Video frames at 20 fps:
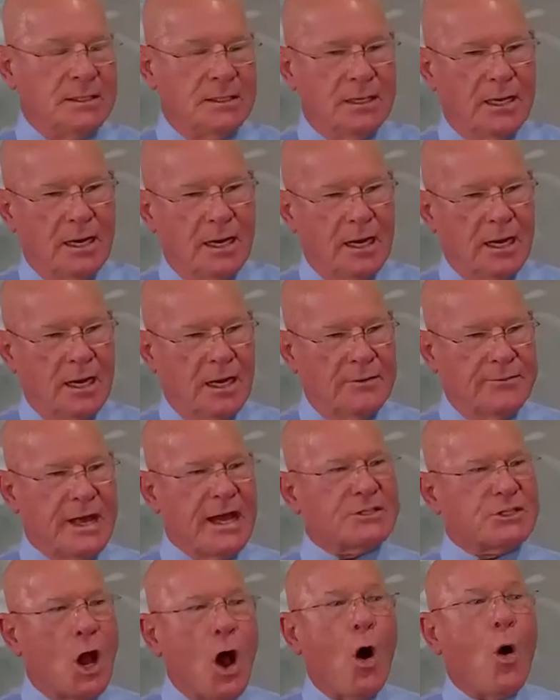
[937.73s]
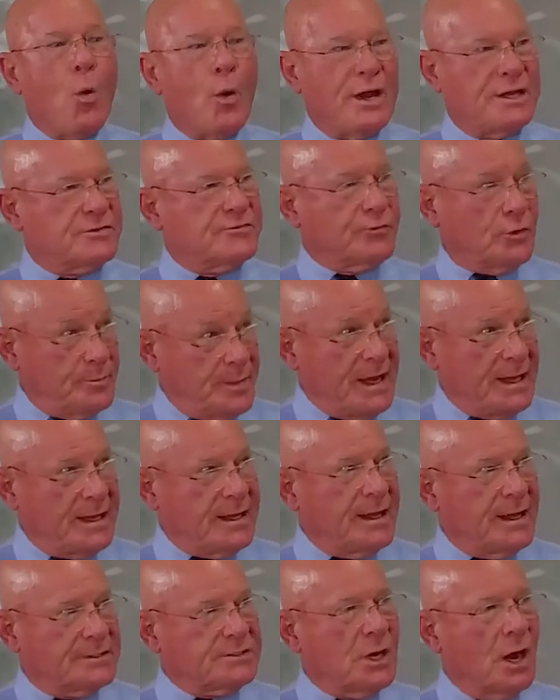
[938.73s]
That's always, for me,
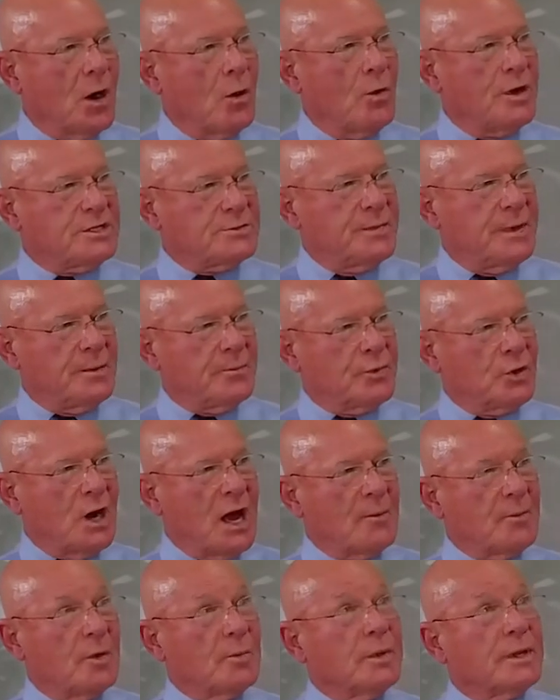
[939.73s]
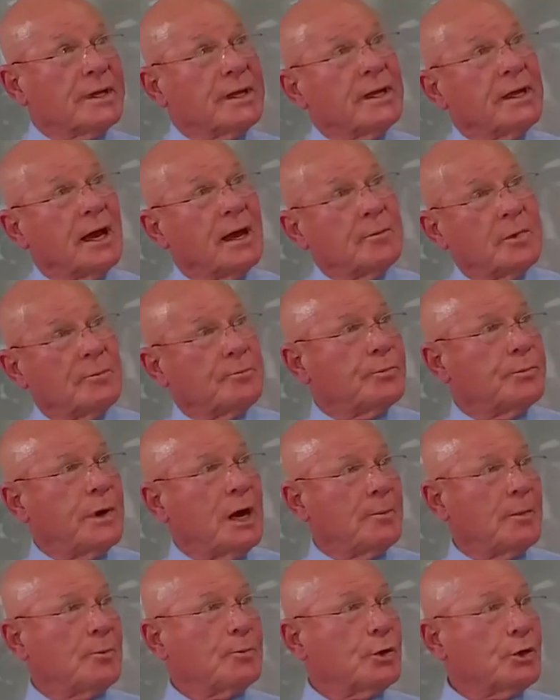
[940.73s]
it's always been probably, I'm
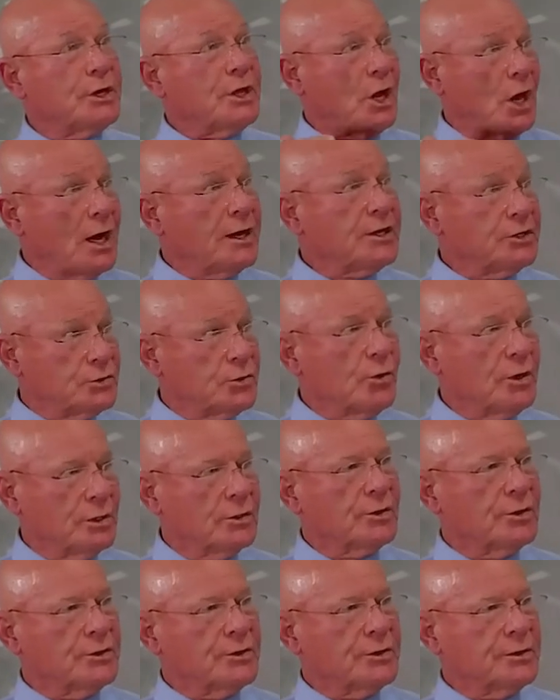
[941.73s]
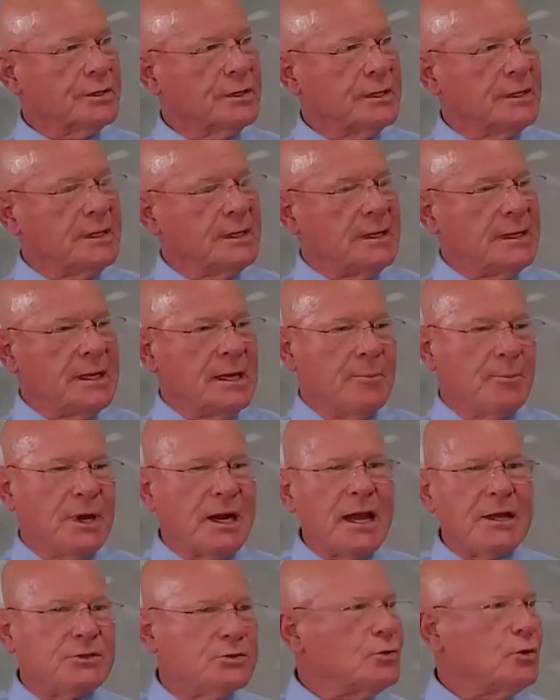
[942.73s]
a pretty auditory learner,
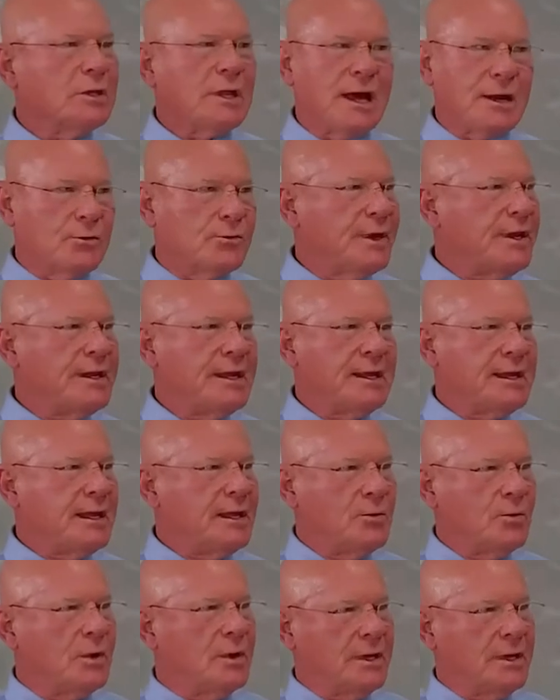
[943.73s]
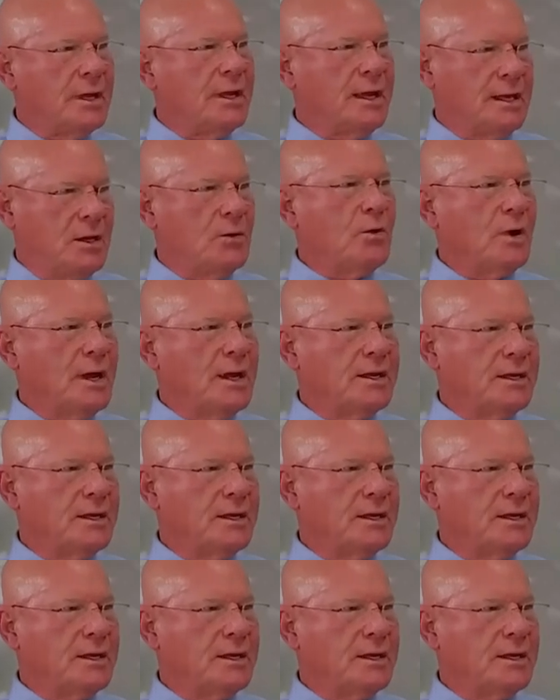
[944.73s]
but I do a lot of reading anyway.